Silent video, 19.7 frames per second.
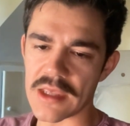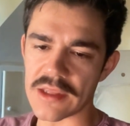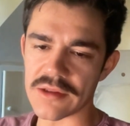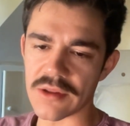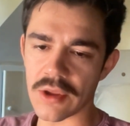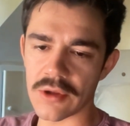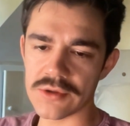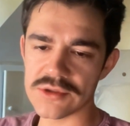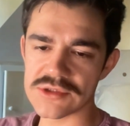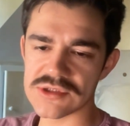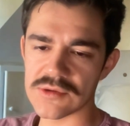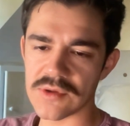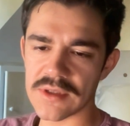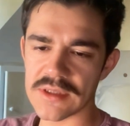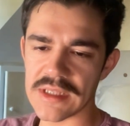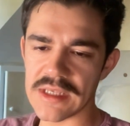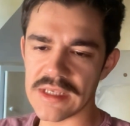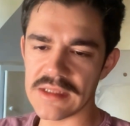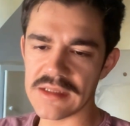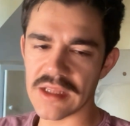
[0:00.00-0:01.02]
Those who
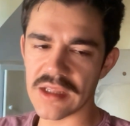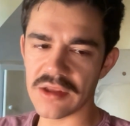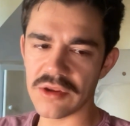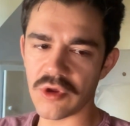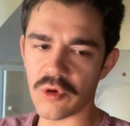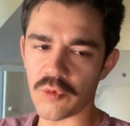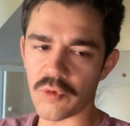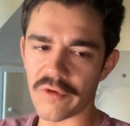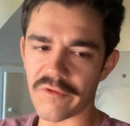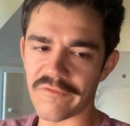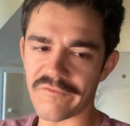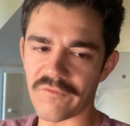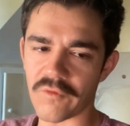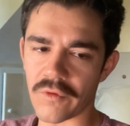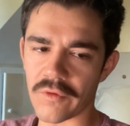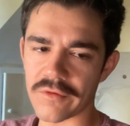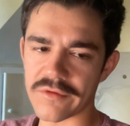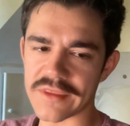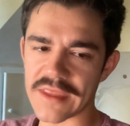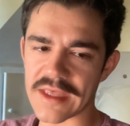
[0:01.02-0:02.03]
had eaten were
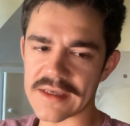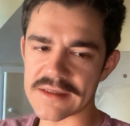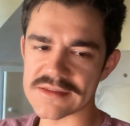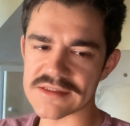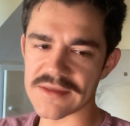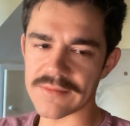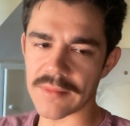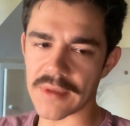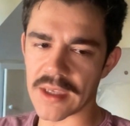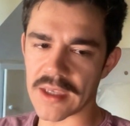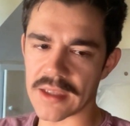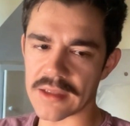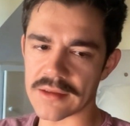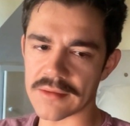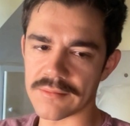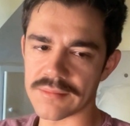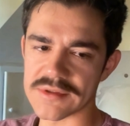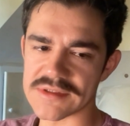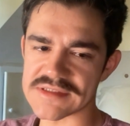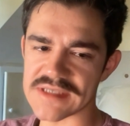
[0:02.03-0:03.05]
4,000
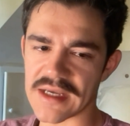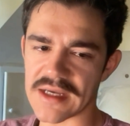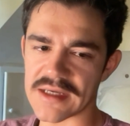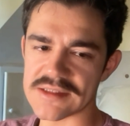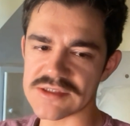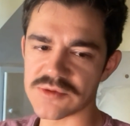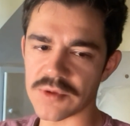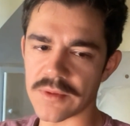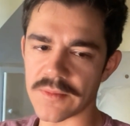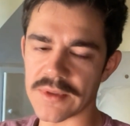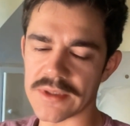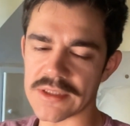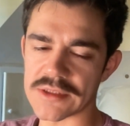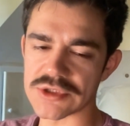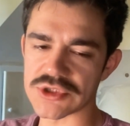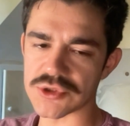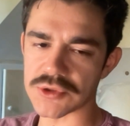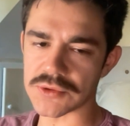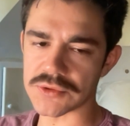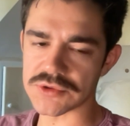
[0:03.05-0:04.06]
men, besides women
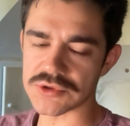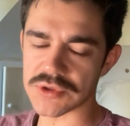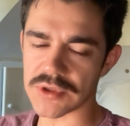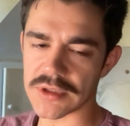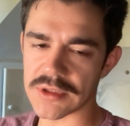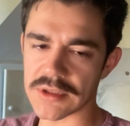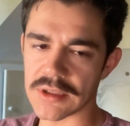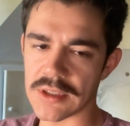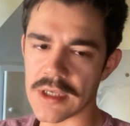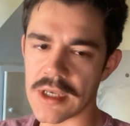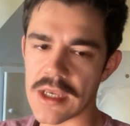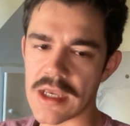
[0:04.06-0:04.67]
and children.